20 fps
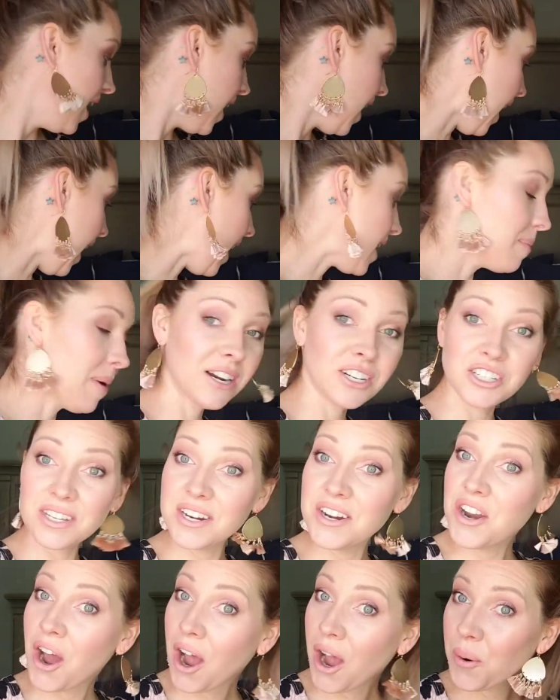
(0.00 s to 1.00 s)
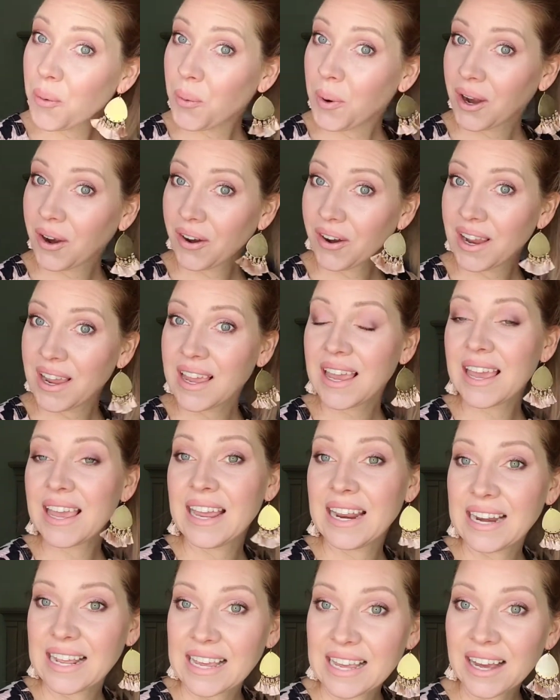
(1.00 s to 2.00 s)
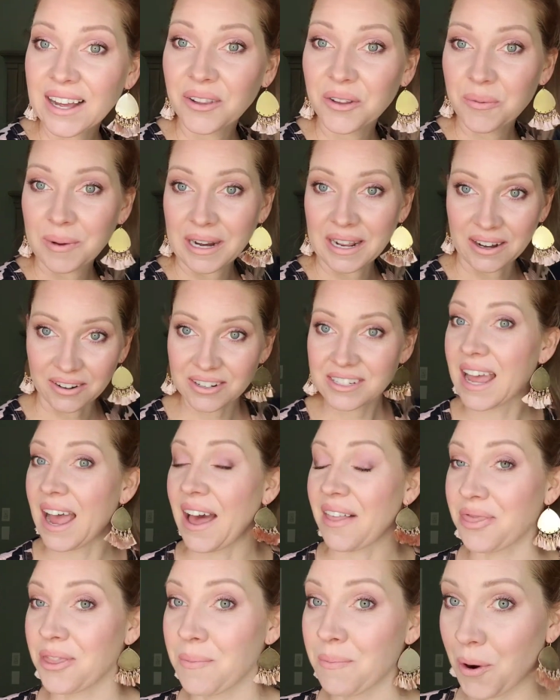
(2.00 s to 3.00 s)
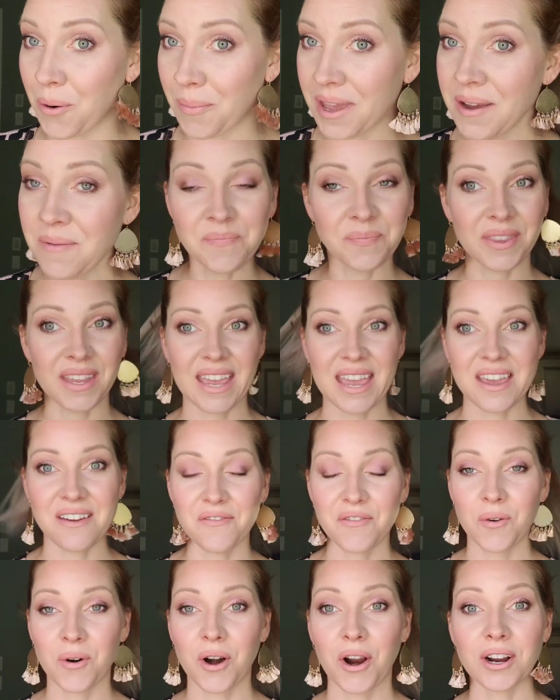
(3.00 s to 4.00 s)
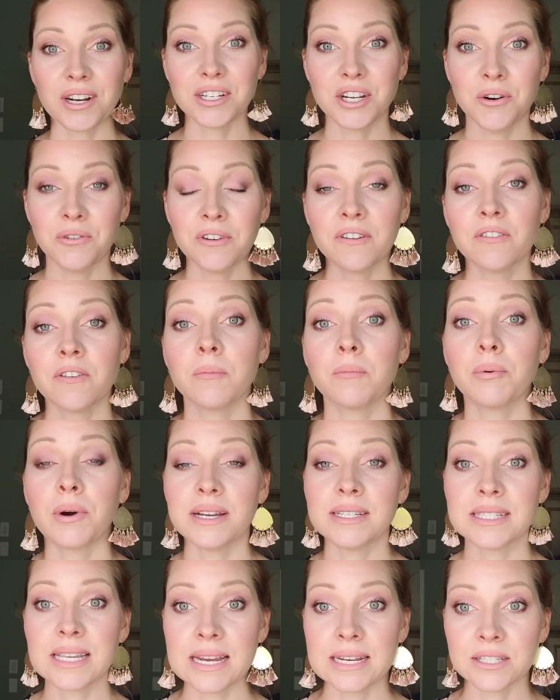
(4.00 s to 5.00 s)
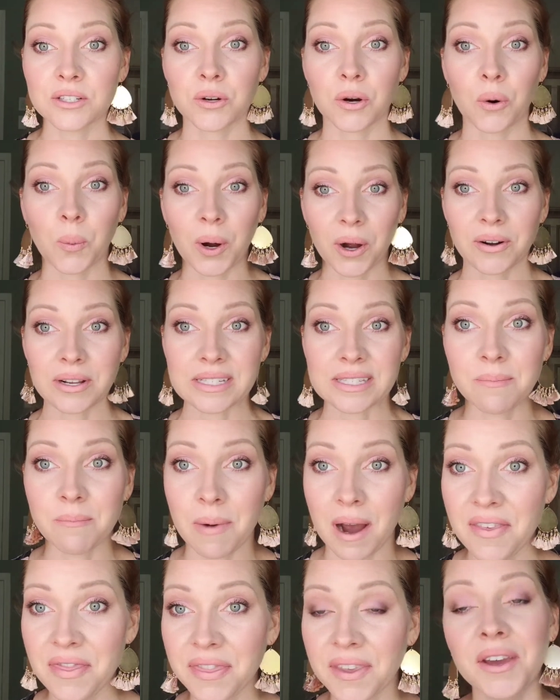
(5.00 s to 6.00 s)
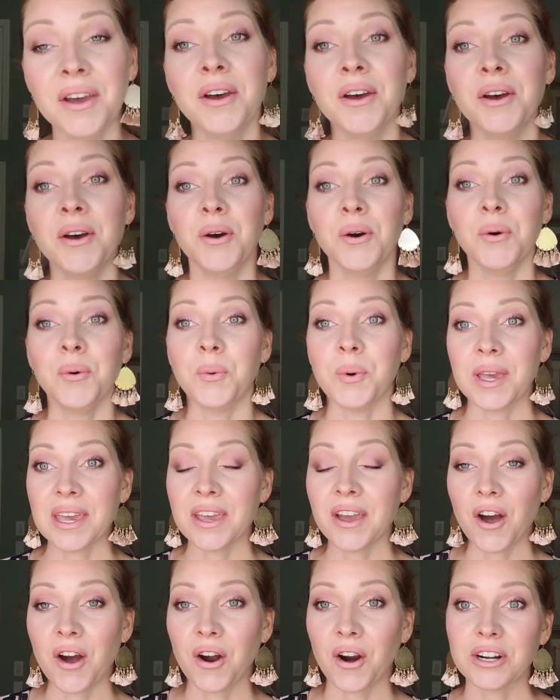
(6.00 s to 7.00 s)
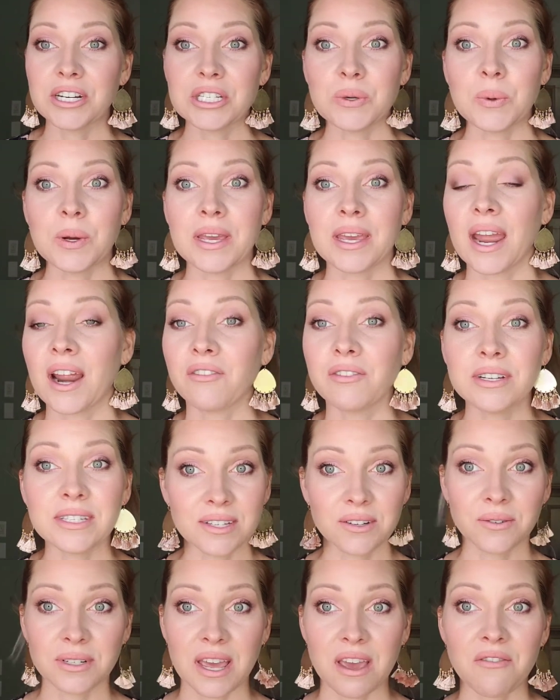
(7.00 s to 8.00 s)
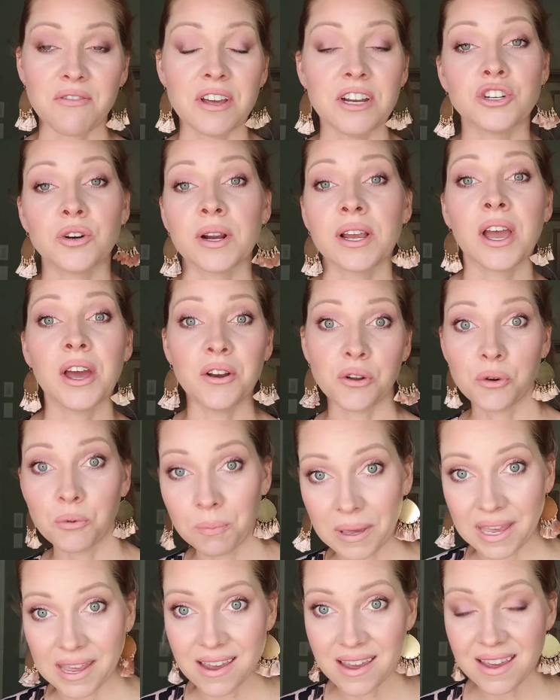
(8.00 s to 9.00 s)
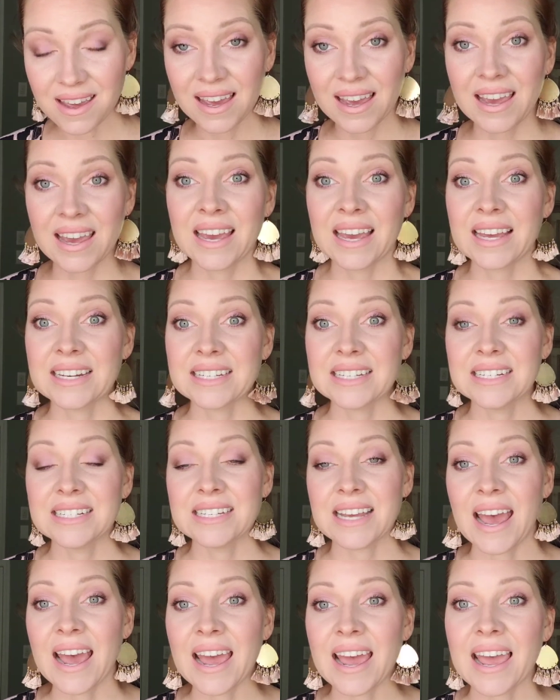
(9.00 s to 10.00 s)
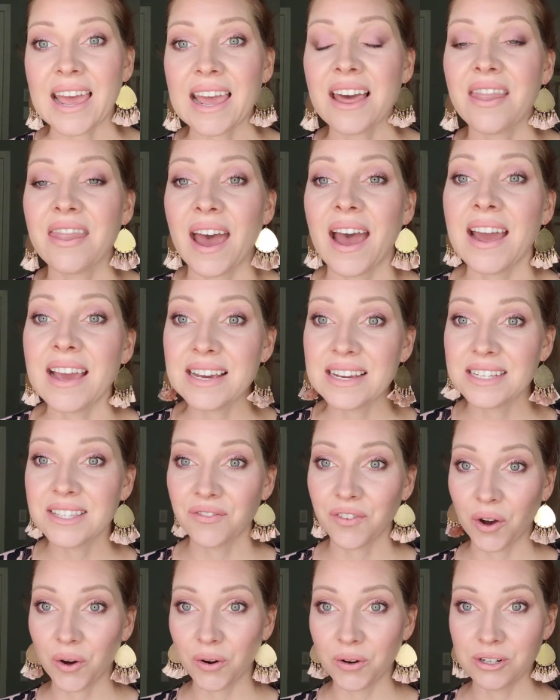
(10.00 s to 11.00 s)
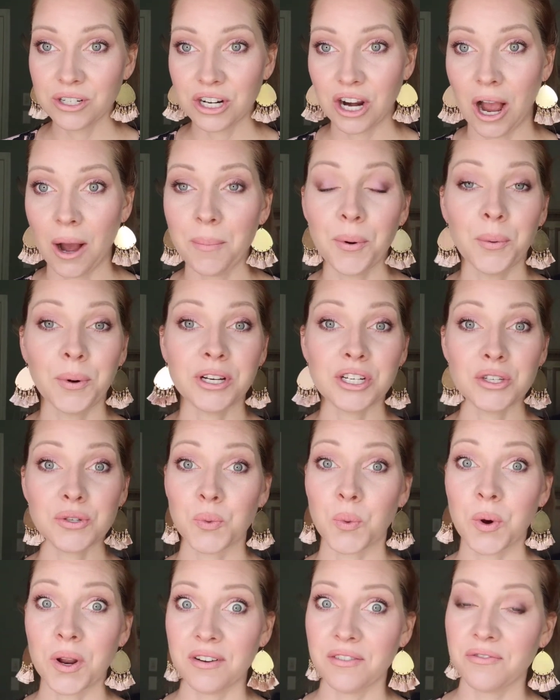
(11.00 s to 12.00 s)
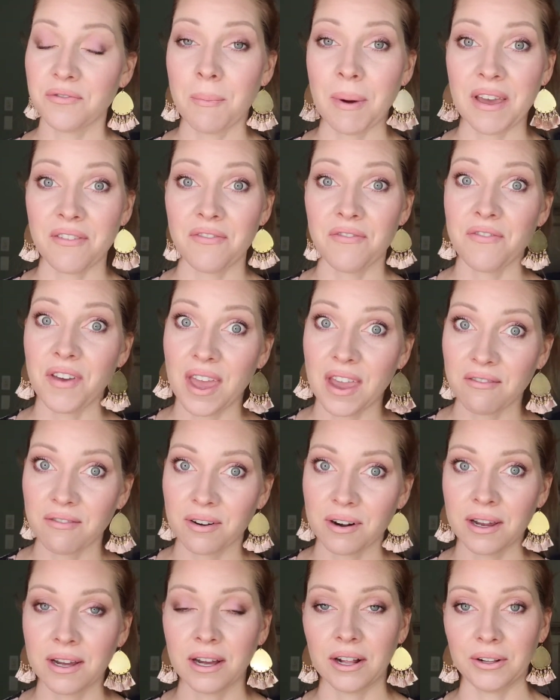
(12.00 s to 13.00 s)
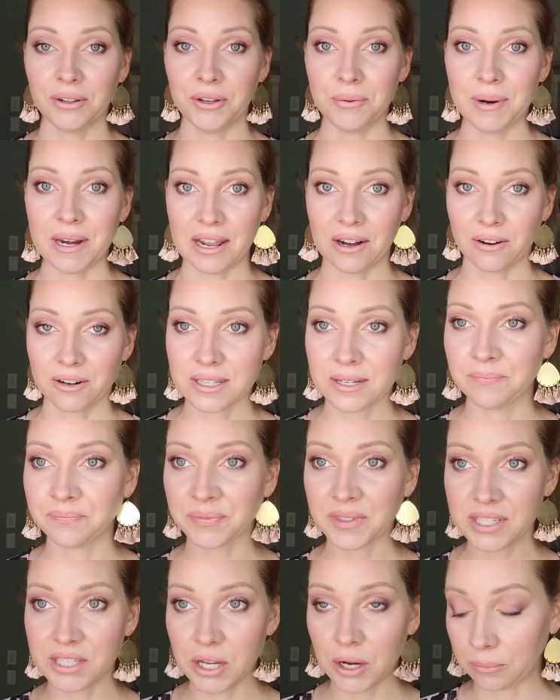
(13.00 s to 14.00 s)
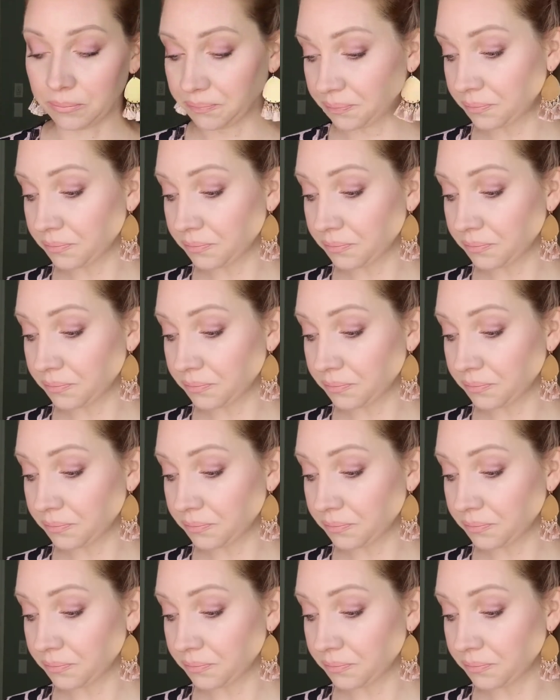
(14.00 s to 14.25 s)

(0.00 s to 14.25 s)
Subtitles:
I am actually not wearing any illuminators at the moment. And for October, for Breast Cancer Awareness Month, we are doing every single day featuring a new pink. And today that is Photoshop, which is one of my favorite illuminators. So